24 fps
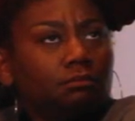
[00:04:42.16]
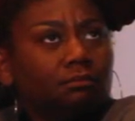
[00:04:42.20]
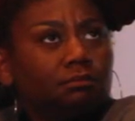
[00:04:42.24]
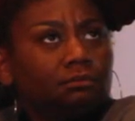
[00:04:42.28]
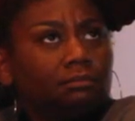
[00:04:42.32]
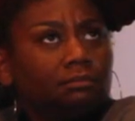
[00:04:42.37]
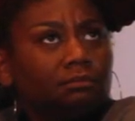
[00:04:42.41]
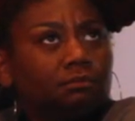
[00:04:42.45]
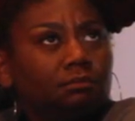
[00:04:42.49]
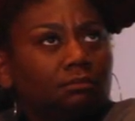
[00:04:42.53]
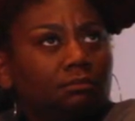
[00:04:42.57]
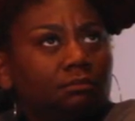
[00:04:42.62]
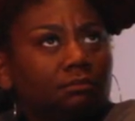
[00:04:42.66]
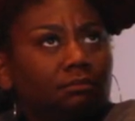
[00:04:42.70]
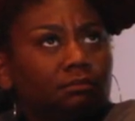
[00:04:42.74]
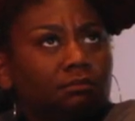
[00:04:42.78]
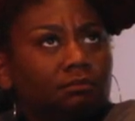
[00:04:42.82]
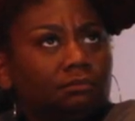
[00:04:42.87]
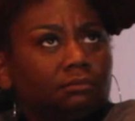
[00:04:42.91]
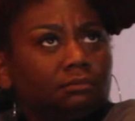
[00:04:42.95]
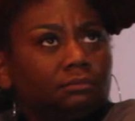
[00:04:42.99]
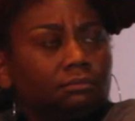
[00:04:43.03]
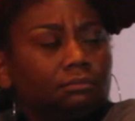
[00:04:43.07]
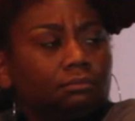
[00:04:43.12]

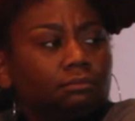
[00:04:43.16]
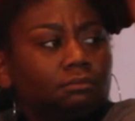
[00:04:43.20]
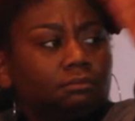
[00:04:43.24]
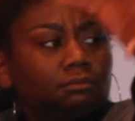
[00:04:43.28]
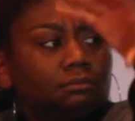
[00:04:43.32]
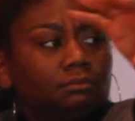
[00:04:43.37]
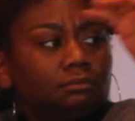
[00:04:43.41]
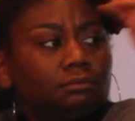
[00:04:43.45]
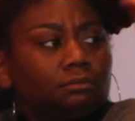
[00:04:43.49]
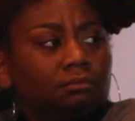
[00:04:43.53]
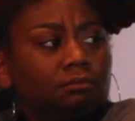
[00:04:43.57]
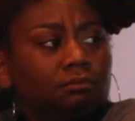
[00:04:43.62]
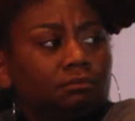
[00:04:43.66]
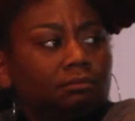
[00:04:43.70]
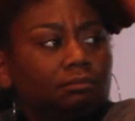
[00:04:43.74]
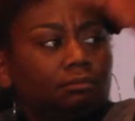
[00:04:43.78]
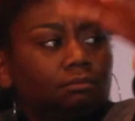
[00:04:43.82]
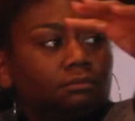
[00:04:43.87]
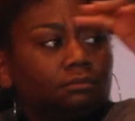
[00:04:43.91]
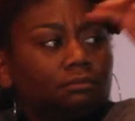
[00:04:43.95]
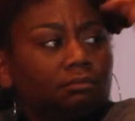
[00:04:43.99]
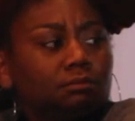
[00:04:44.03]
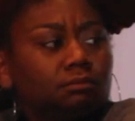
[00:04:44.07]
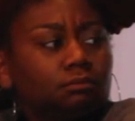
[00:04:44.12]

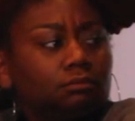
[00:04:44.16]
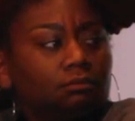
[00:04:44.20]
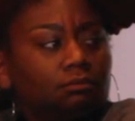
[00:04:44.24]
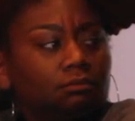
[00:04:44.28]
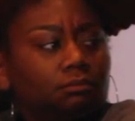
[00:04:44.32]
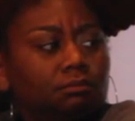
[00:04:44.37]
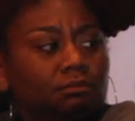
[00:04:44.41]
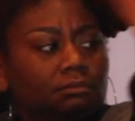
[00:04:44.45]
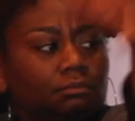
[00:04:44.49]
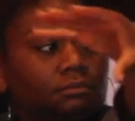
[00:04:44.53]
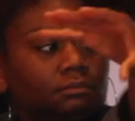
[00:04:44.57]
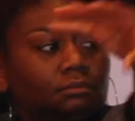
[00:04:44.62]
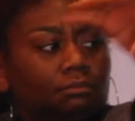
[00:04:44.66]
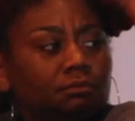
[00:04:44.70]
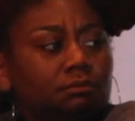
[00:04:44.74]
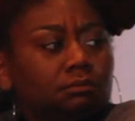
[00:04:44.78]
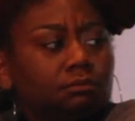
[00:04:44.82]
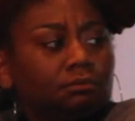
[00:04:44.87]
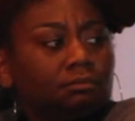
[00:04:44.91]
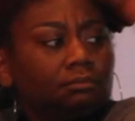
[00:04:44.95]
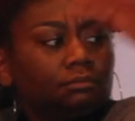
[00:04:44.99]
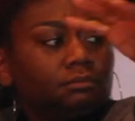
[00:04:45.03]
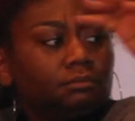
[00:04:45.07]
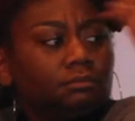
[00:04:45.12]

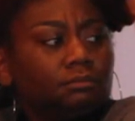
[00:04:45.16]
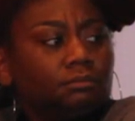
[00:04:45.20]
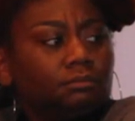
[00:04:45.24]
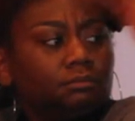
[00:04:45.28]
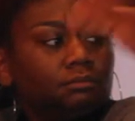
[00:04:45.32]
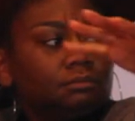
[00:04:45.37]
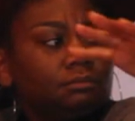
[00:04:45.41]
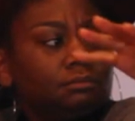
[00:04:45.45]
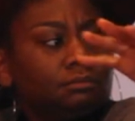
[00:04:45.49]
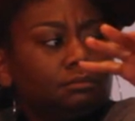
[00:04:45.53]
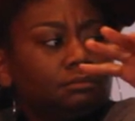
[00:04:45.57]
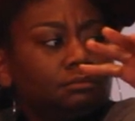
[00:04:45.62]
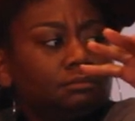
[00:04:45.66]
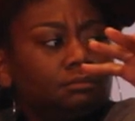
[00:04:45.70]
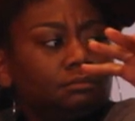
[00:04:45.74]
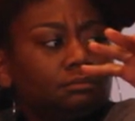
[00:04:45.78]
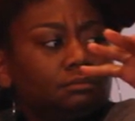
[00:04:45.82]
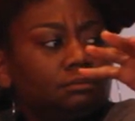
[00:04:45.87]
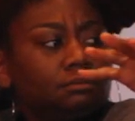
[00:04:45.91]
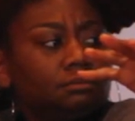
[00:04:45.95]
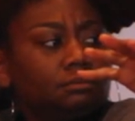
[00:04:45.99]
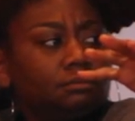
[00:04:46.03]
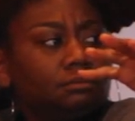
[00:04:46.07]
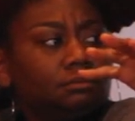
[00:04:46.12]

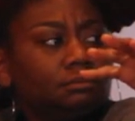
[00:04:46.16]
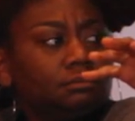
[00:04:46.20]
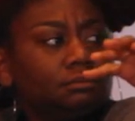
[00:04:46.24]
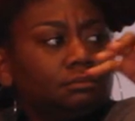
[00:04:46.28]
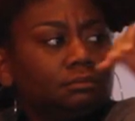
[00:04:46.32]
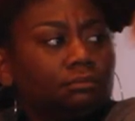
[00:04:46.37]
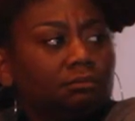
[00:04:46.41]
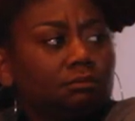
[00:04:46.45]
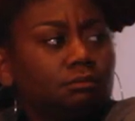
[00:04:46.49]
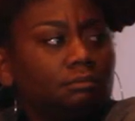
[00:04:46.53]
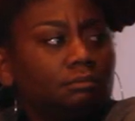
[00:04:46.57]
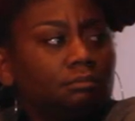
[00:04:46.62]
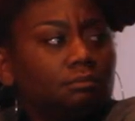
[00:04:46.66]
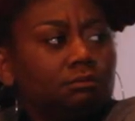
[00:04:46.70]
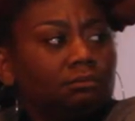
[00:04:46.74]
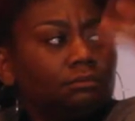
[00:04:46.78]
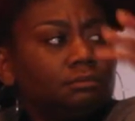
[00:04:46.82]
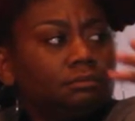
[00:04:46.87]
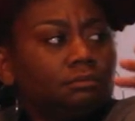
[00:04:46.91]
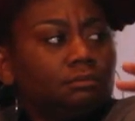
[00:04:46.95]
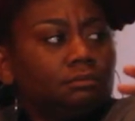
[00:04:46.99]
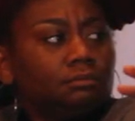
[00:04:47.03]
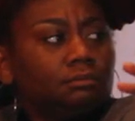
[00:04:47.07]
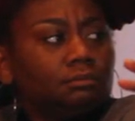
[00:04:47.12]

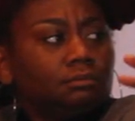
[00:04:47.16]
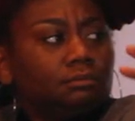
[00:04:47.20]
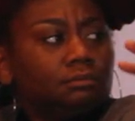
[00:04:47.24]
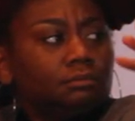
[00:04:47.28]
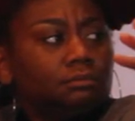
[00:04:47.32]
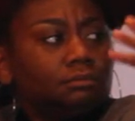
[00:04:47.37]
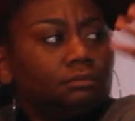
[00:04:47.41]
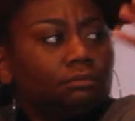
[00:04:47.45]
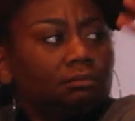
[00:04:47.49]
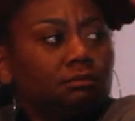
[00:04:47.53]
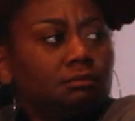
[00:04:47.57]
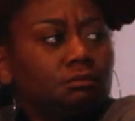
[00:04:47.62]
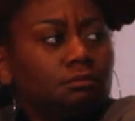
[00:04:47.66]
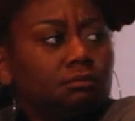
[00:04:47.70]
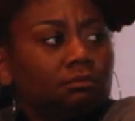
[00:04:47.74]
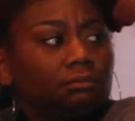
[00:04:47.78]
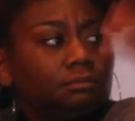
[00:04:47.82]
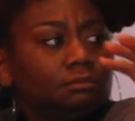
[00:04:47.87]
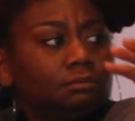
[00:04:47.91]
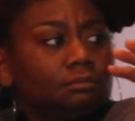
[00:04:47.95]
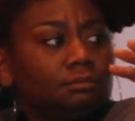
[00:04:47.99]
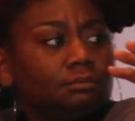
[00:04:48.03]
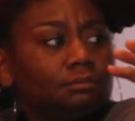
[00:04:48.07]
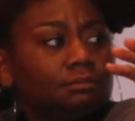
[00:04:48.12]

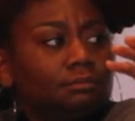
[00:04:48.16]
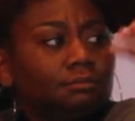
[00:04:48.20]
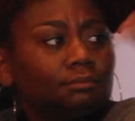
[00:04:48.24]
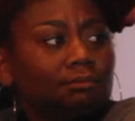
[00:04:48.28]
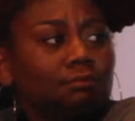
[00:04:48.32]
(silent)